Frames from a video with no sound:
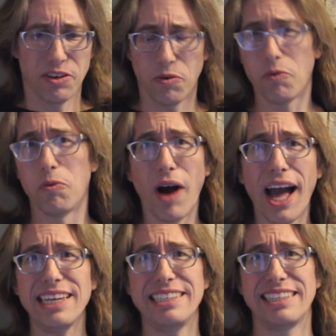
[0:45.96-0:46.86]
why
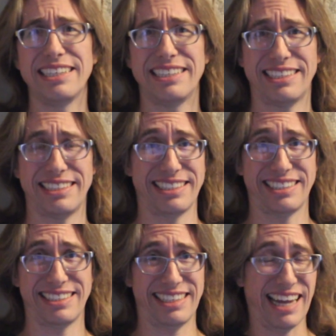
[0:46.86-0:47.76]
is this
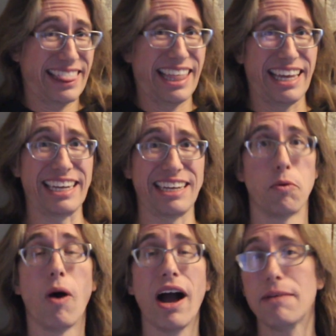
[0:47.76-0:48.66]
a thing?
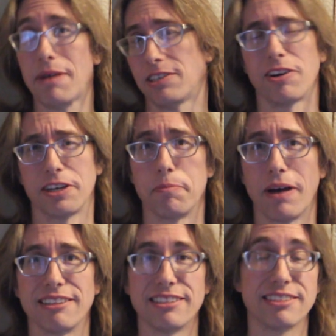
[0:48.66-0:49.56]
Why am I talking
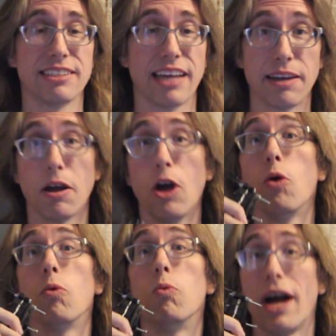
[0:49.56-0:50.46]
about this today?
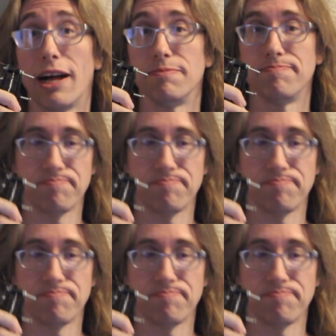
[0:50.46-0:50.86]
Well,